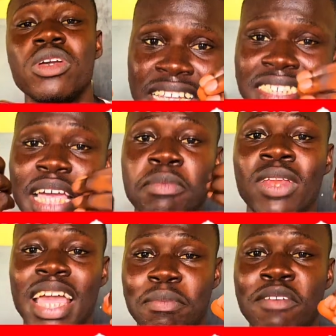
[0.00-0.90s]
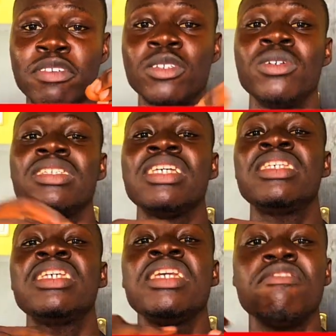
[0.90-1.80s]
Each time you like my videos,
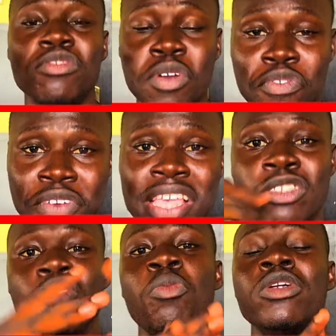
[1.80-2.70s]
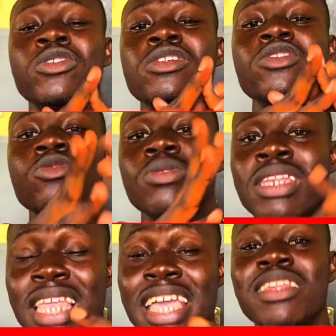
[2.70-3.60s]
it gives your friends the opportunity to
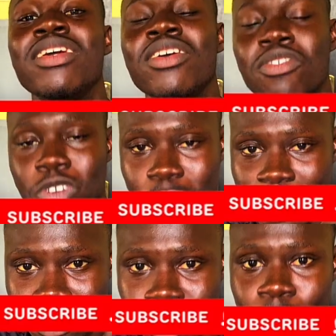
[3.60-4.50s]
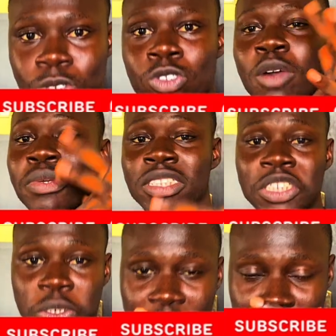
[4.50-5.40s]
learn from this video. So don't be
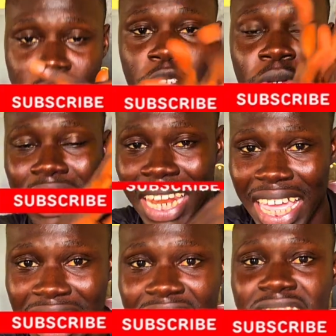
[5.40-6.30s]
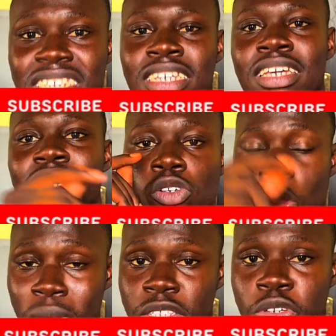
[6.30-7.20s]
stingy with the video. Like it,
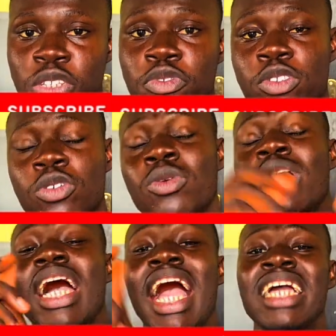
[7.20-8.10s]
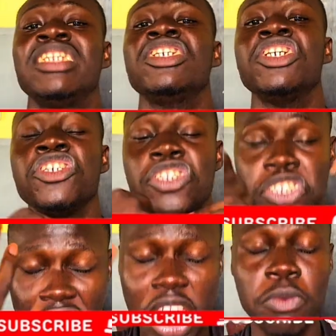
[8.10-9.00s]
comment on the video, and
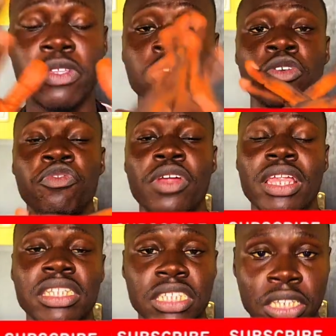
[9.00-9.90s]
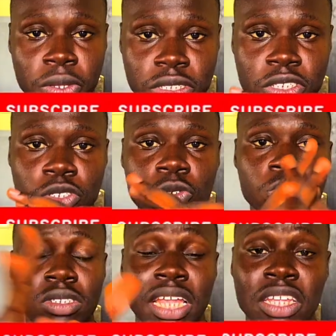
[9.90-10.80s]
share with your friends in nursing school
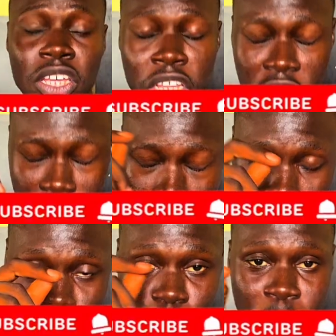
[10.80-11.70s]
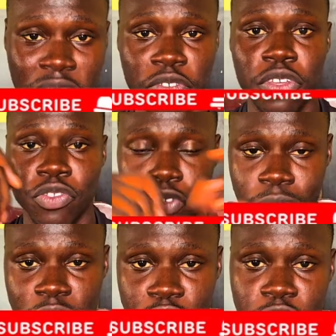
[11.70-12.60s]
so that they will also benefit from
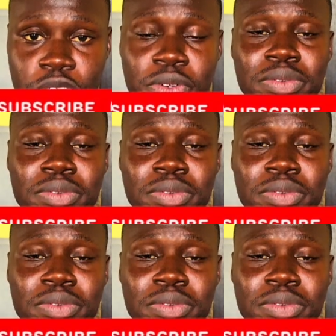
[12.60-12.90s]
this video.